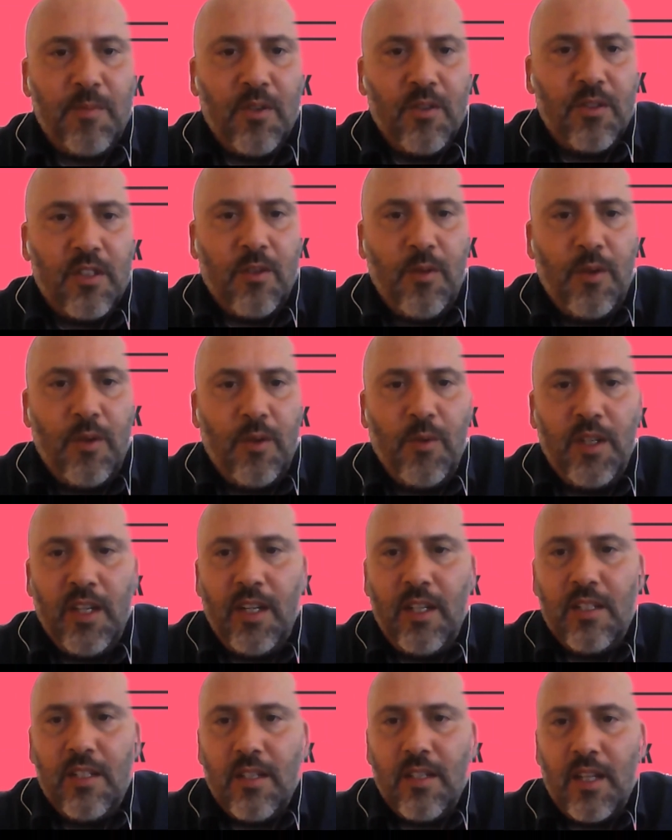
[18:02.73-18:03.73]
also we would
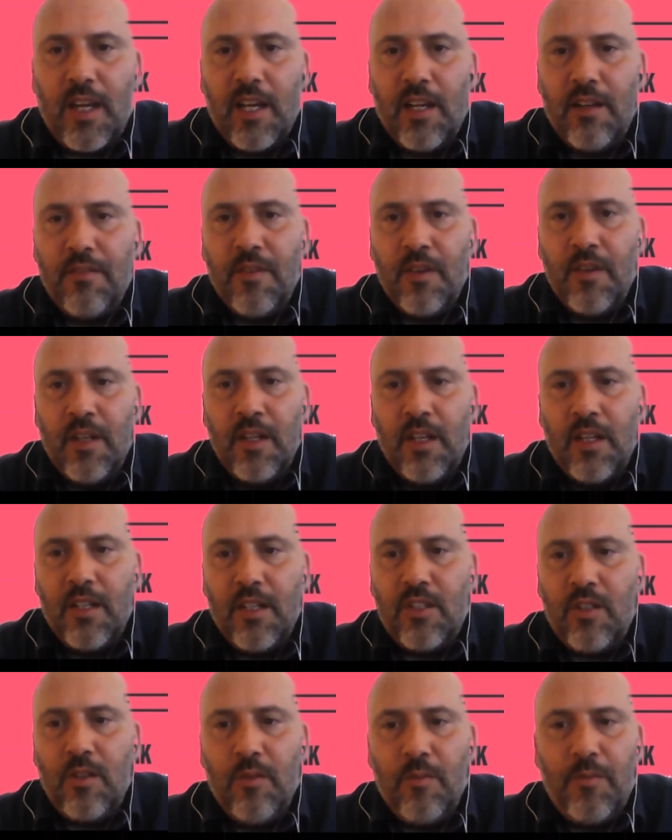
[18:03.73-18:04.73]
need to have, as
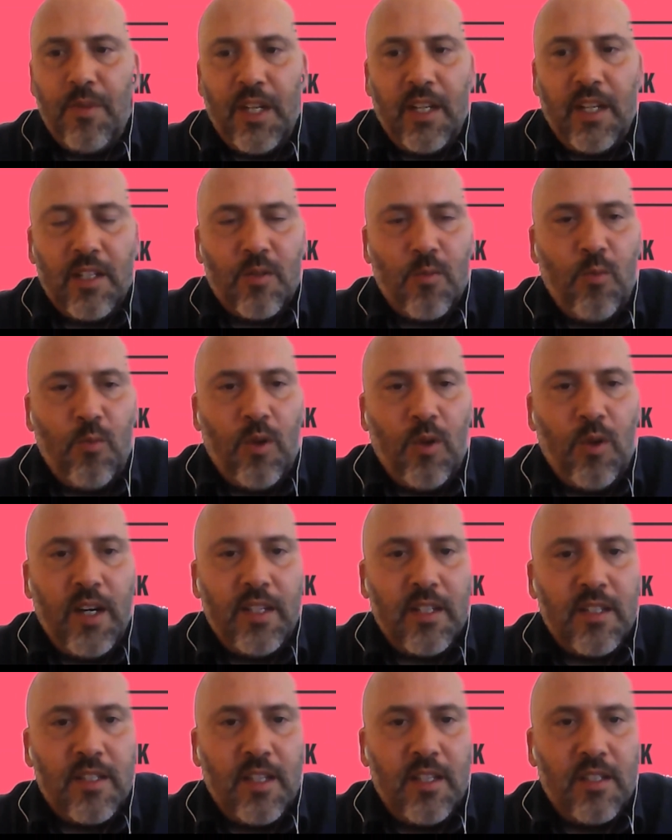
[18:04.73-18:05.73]
human beings,
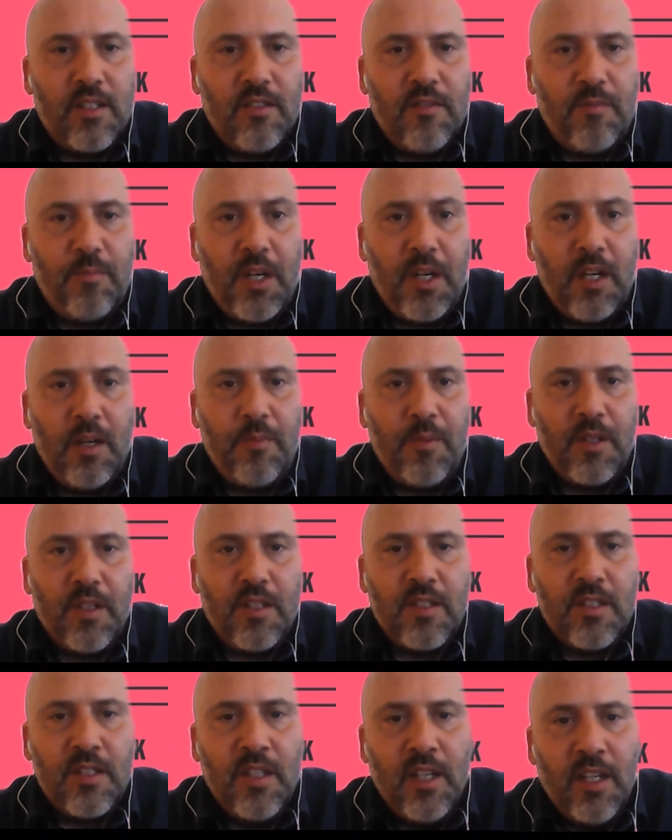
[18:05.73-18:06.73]
wider sense of
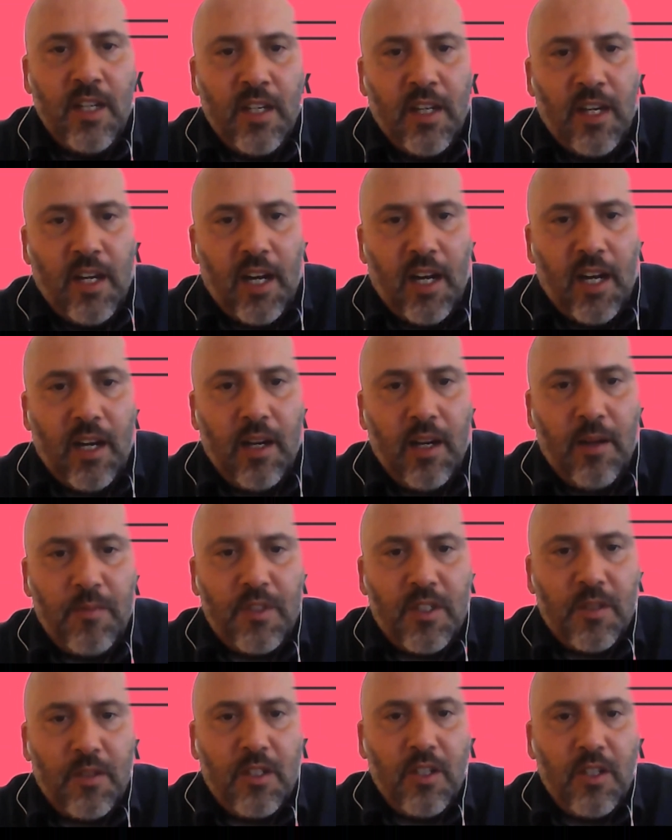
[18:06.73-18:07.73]
purpose,
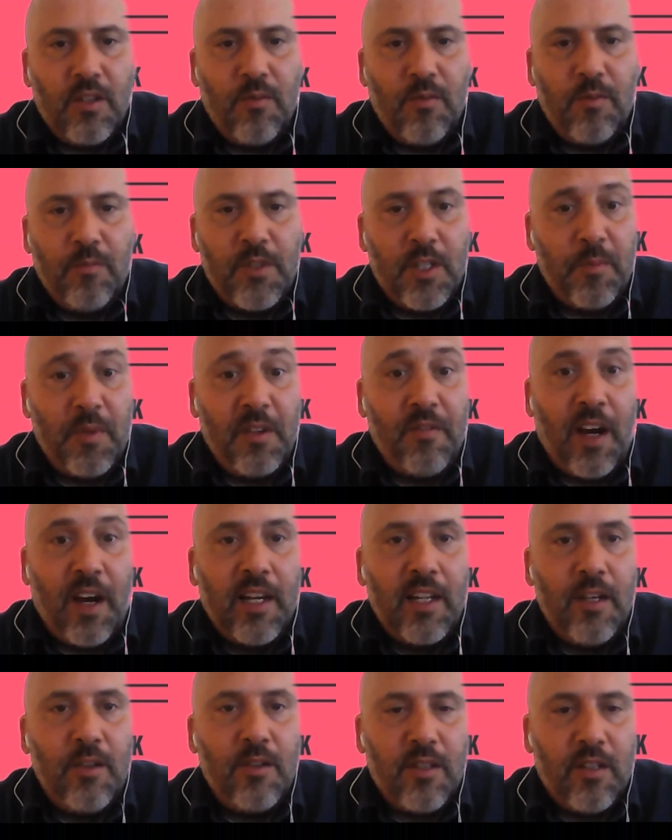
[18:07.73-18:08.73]
to be
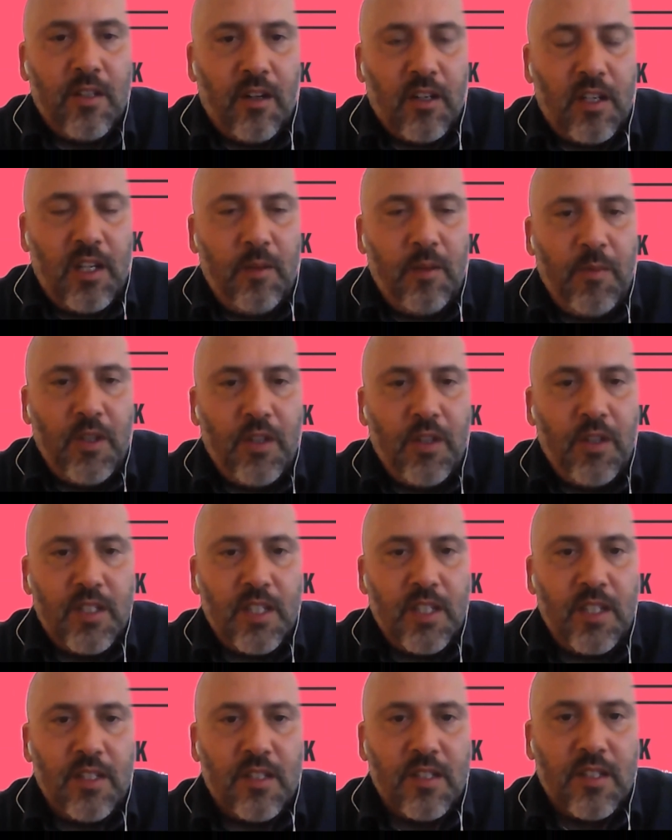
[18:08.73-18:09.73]
valued in our
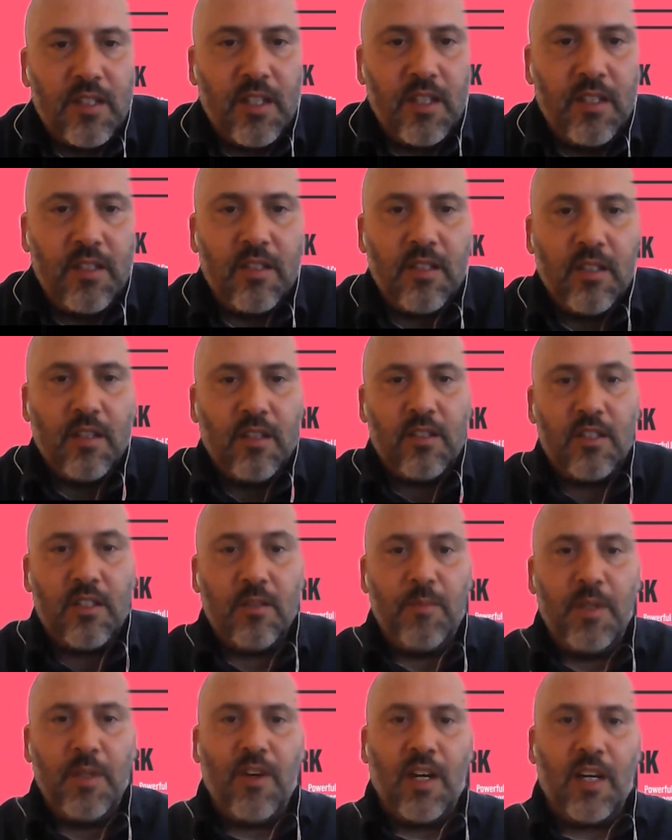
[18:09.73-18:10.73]
communities and to
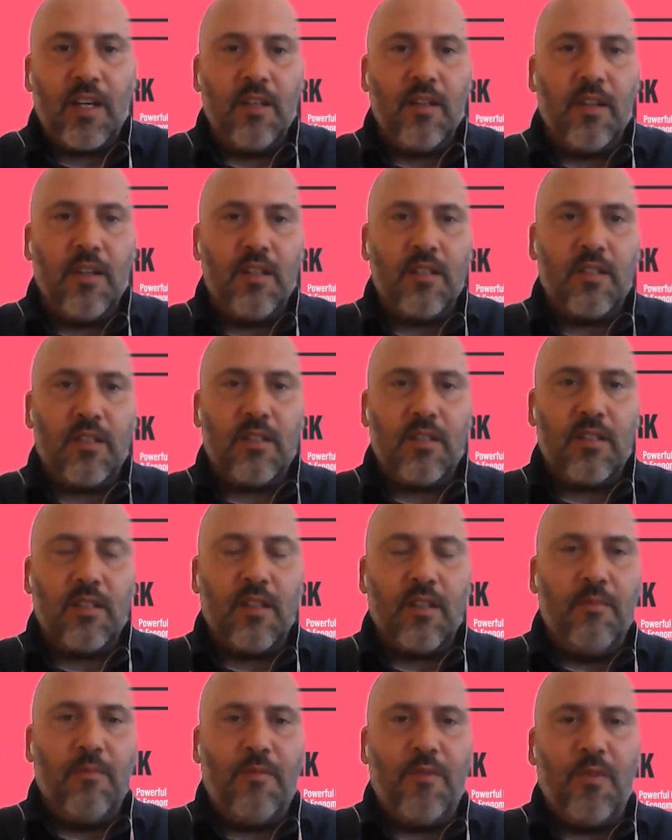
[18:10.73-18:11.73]
be recognised
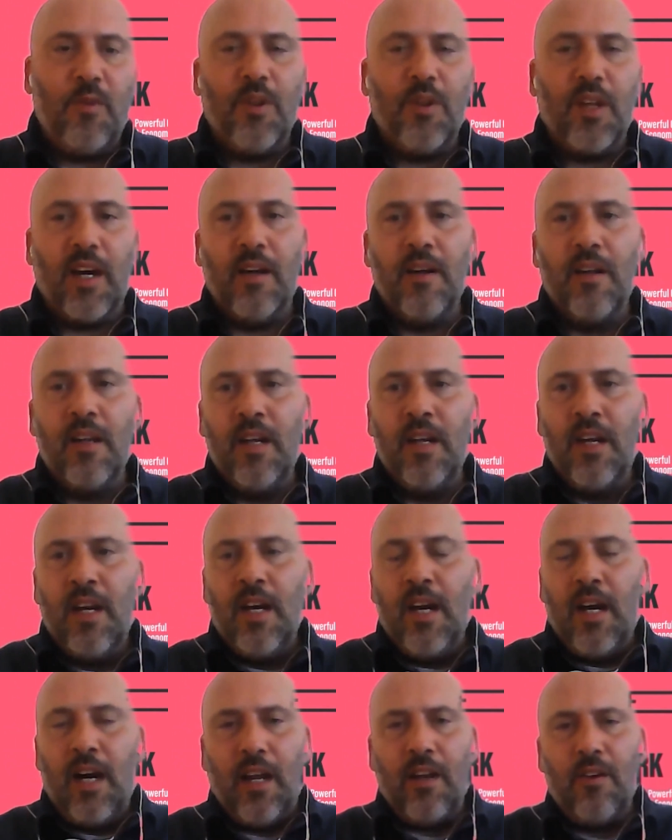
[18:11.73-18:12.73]
for that.
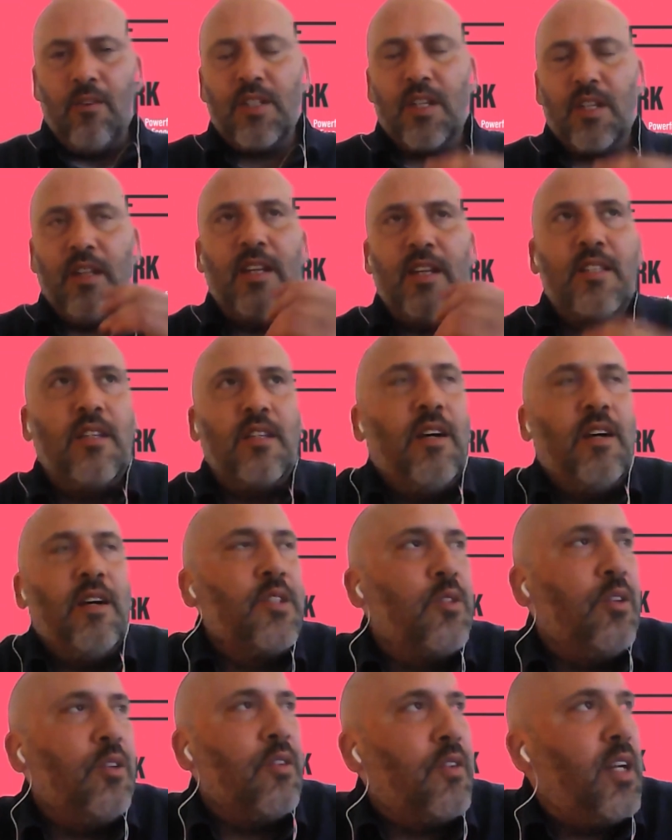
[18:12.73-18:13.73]
And also there's another
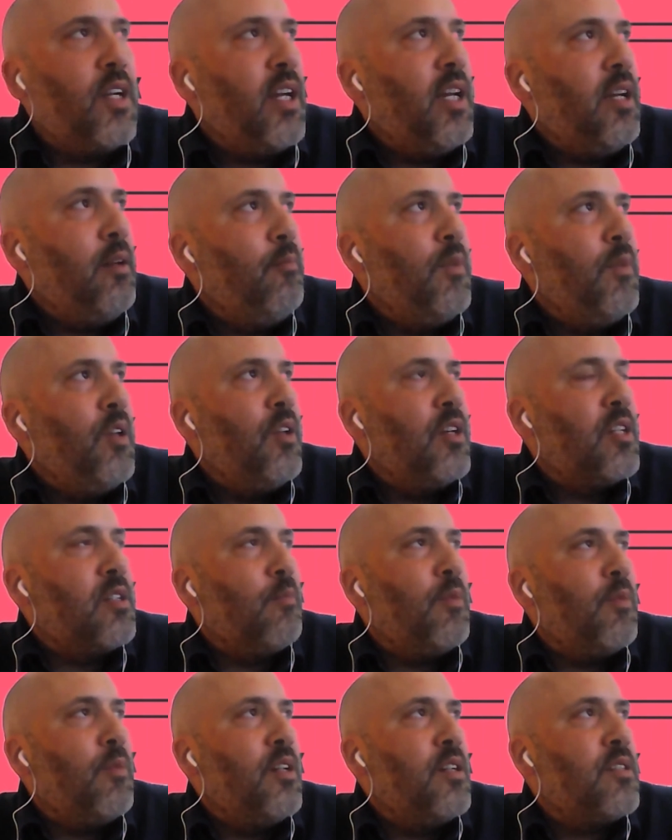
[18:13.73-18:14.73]
sort of key
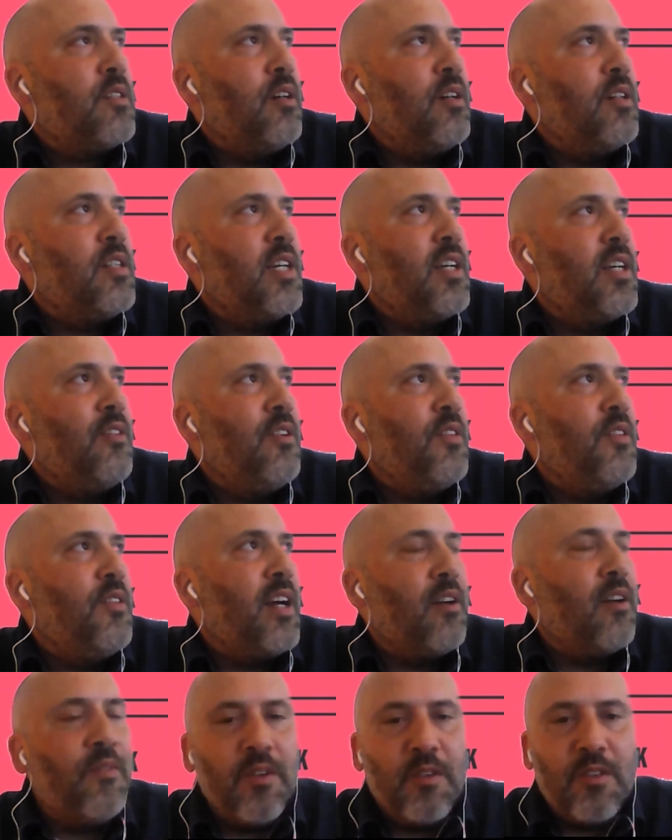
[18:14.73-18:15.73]
municipalist idea in
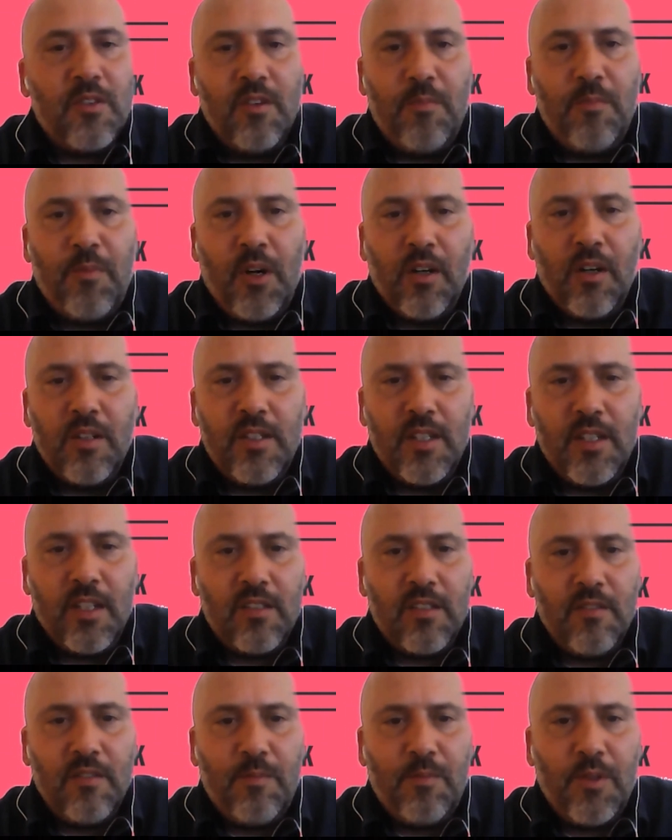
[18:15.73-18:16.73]
there, the sort of politics
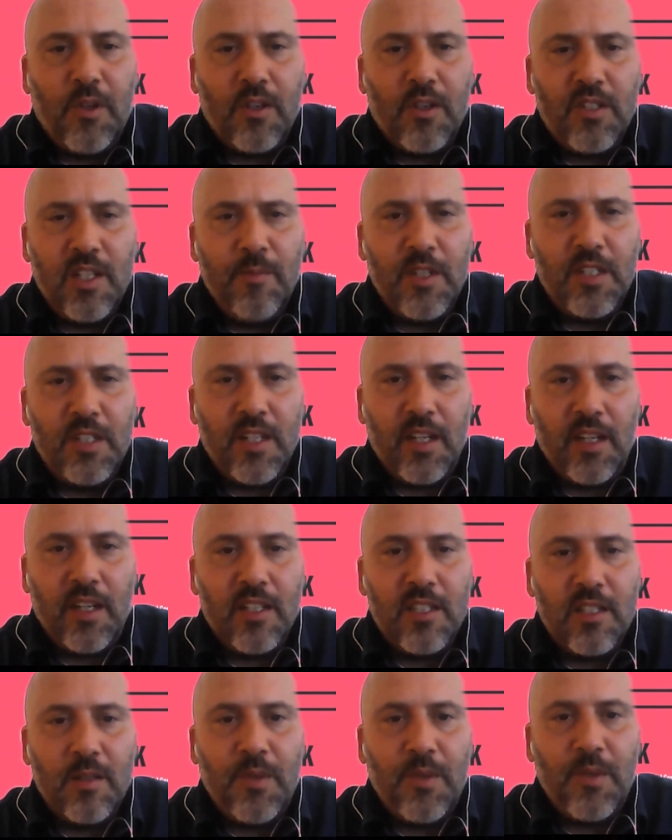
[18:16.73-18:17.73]
of proximity, I
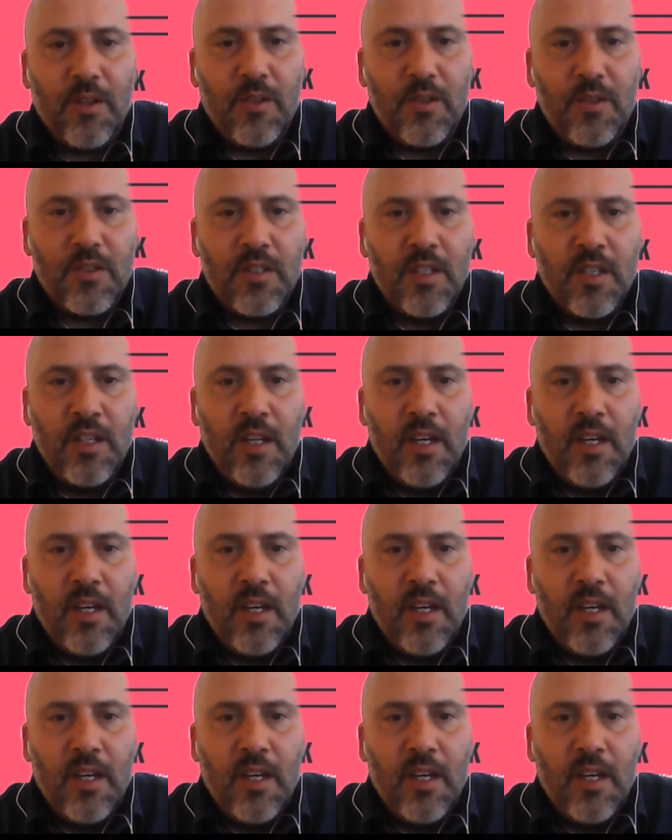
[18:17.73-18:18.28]
suppose.